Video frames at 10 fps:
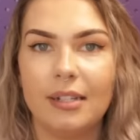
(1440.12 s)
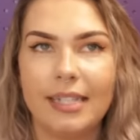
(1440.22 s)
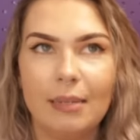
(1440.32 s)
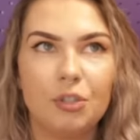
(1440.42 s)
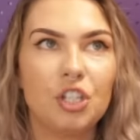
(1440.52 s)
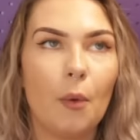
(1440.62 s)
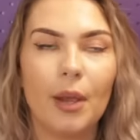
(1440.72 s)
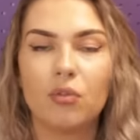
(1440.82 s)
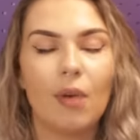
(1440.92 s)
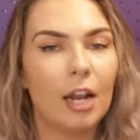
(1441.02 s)
to seem so
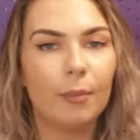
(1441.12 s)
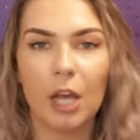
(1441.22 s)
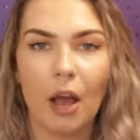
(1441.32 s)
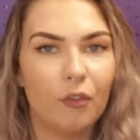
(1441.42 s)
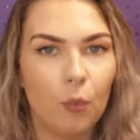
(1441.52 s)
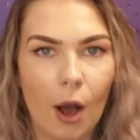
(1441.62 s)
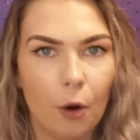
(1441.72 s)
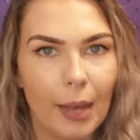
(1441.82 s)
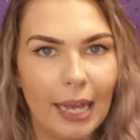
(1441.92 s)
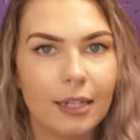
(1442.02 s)
incredibly
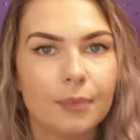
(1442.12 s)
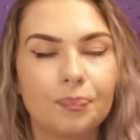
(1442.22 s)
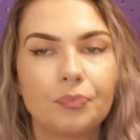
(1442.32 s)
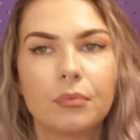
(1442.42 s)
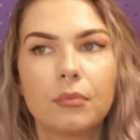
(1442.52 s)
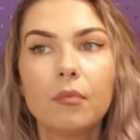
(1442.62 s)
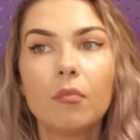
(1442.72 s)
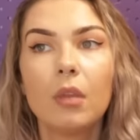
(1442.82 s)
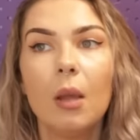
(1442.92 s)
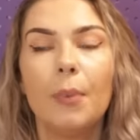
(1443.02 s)
overwhelming.
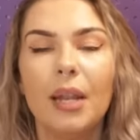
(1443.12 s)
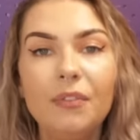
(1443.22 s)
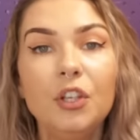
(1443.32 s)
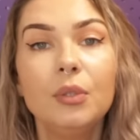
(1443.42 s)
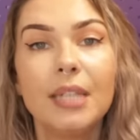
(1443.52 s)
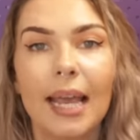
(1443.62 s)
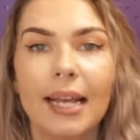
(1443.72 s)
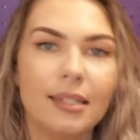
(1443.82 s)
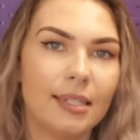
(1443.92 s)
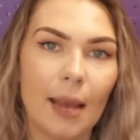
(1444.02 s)
But if you
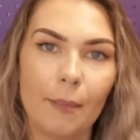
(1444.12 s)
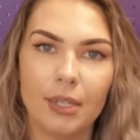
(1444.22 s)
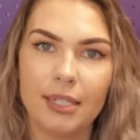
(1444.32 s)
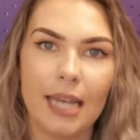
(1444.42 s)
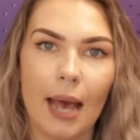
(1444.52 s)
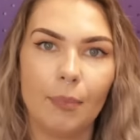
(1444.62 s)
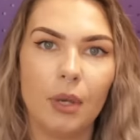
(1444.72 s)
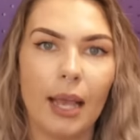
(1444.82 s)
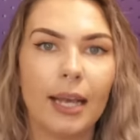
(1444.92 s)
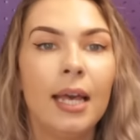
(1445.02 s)
take it step by step,
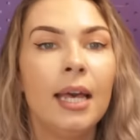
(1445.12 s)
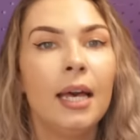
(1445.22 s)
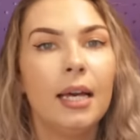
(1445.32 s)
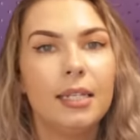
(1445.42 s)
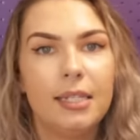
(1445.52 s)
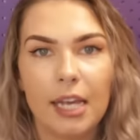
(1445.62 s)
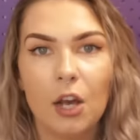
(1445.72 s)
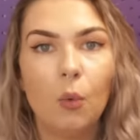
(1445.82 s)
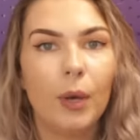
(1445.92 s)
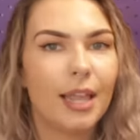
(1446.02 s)
like,
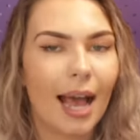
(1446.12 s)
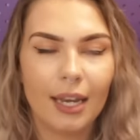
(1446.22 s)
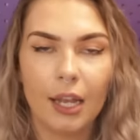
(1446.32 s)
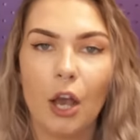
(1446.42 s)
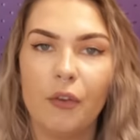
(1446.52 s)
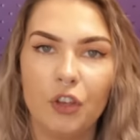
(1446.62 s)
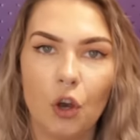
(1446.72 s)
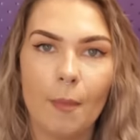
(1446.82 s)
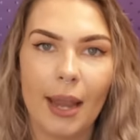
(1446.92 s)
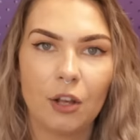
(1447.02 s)
deal with handing over
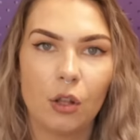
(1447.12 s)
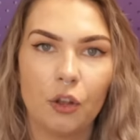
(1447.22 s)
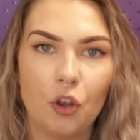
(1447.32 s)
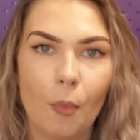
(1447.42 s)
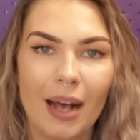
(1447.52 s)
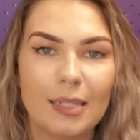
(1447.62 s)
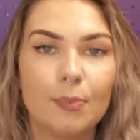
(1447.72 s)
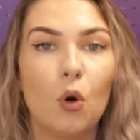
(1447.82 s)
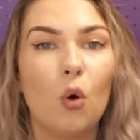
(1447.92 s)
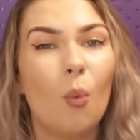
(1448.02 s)
your medical and your
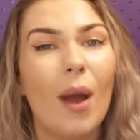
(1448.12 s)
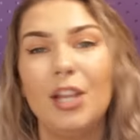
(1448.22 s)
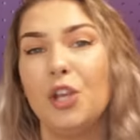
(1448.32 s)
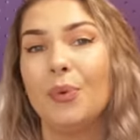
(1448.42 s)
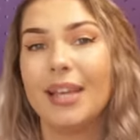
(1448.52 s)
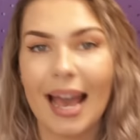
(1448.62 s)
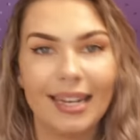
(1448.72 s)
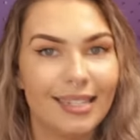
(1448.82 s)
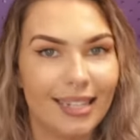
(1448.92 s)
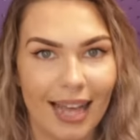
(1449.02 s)
passport when you
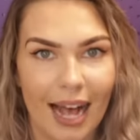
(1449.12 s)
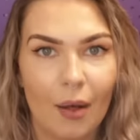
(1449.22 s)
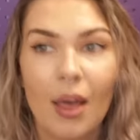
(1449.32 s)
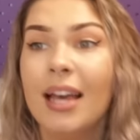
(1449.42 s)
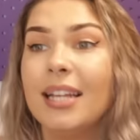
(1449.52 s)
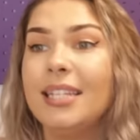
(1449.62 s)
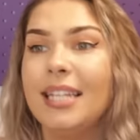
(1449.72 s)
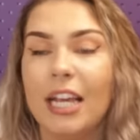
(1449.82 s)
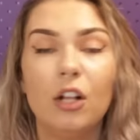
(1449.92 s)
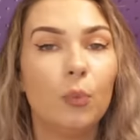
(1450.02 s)
get to that.
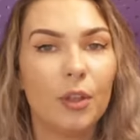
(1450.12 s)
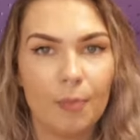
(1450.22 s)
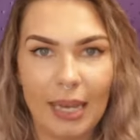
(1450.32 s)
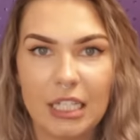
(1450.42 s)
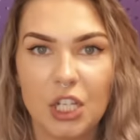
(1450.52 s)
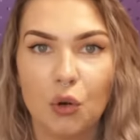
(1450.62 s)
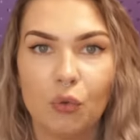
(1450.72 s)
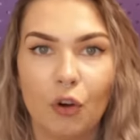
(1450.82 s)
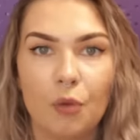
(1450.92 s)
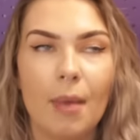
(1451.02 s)
Deal with meeting
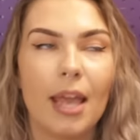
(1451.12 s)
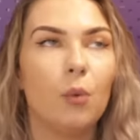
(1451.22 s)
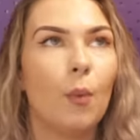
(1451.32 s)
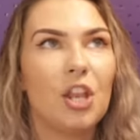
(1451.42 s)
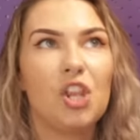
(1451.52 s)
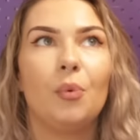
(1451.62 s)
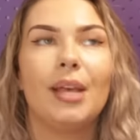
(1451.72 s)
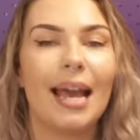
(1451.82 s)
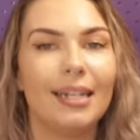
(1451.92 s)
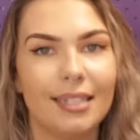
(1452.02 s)
your roommate when you
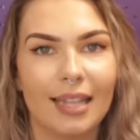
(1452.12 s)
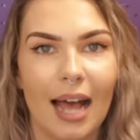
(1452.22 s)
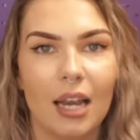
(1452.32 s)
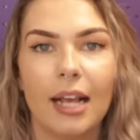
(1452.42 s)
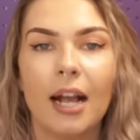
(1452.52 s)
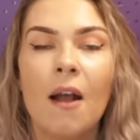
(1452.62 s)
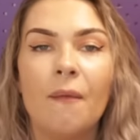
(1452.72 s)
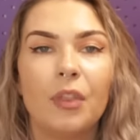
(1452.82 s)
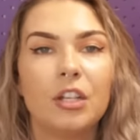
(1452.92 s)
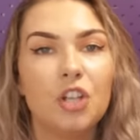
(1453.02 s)
get to that. Like,
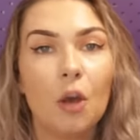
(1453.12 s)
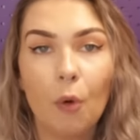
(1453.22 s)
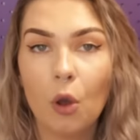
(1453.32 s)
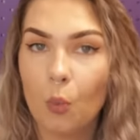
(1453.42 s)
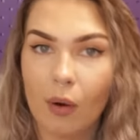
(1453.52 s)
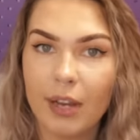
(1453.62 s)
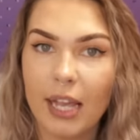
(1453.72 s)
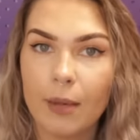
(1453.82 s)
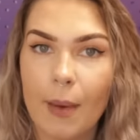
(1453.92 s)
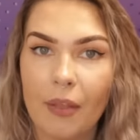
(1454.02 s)
there's no point
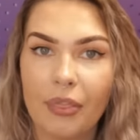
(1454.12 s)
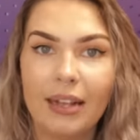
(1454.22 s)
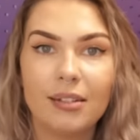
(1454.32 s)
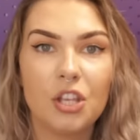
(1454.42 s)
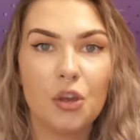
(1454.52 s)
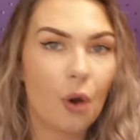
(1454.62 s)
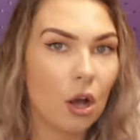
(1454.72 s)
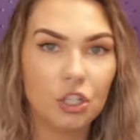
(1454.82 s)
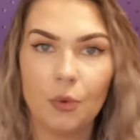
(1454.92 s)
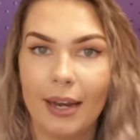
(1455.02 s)
worrying about things that you
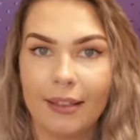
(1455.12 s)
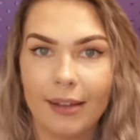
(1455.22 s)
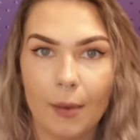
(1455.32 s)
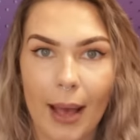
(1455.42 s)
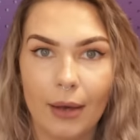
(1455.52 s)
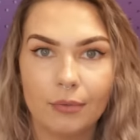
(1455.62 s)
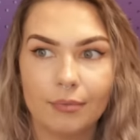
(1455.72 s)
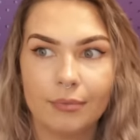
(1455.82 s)
can't do anything about.